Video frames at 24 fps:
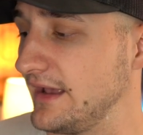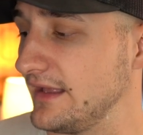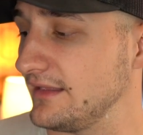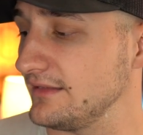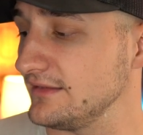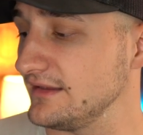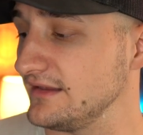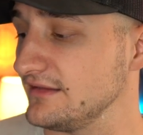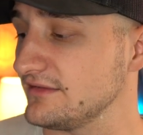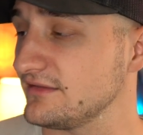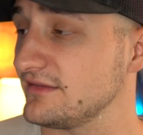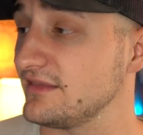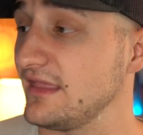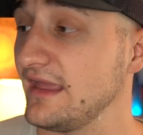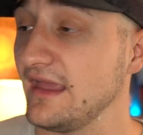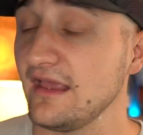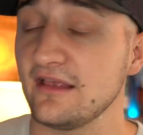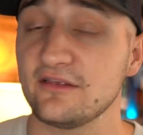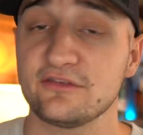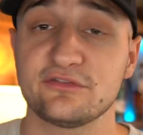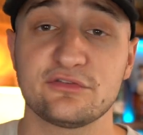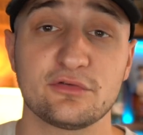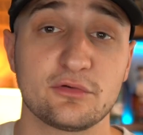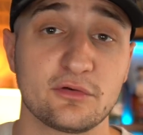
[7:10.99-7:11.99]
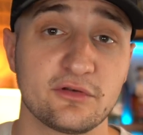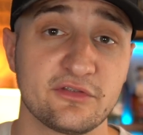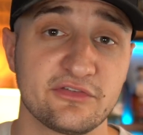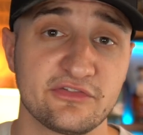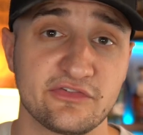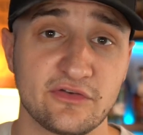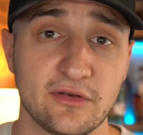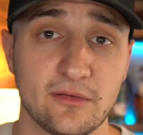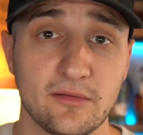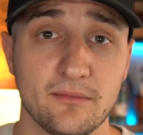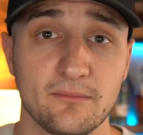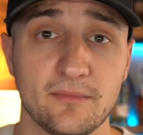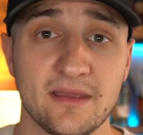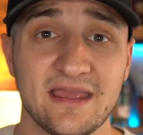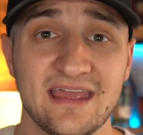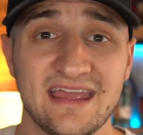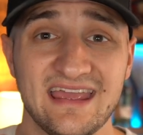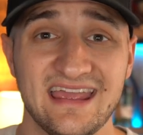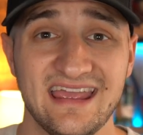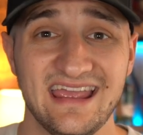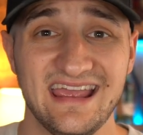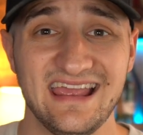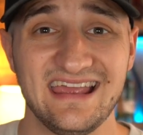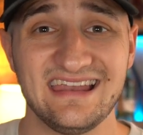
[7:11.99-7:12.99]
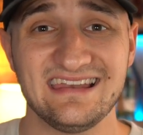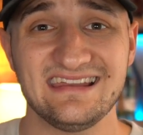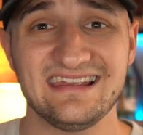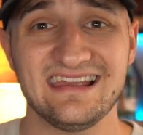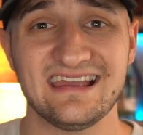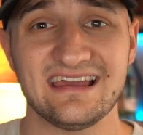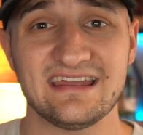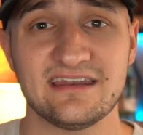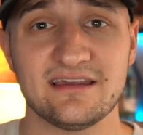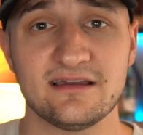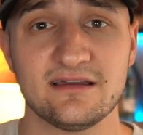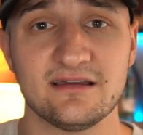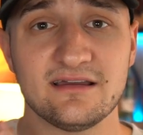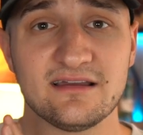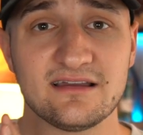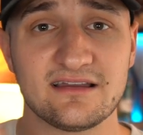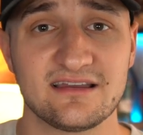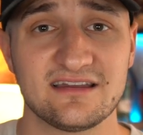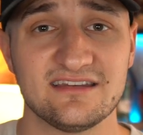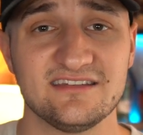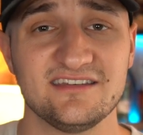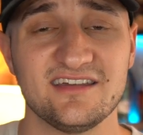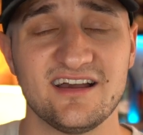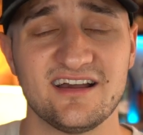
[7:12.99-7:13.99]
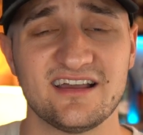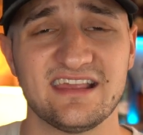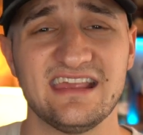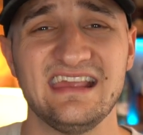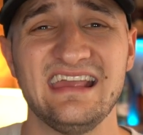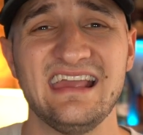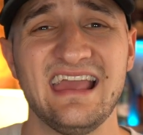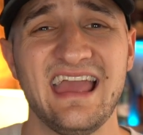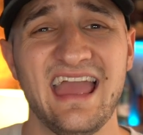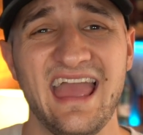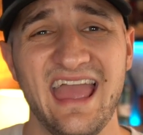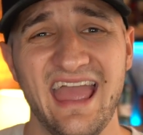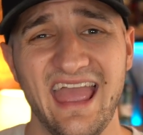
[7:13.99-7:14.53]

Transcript: At least they source from Indiana, Kentucky,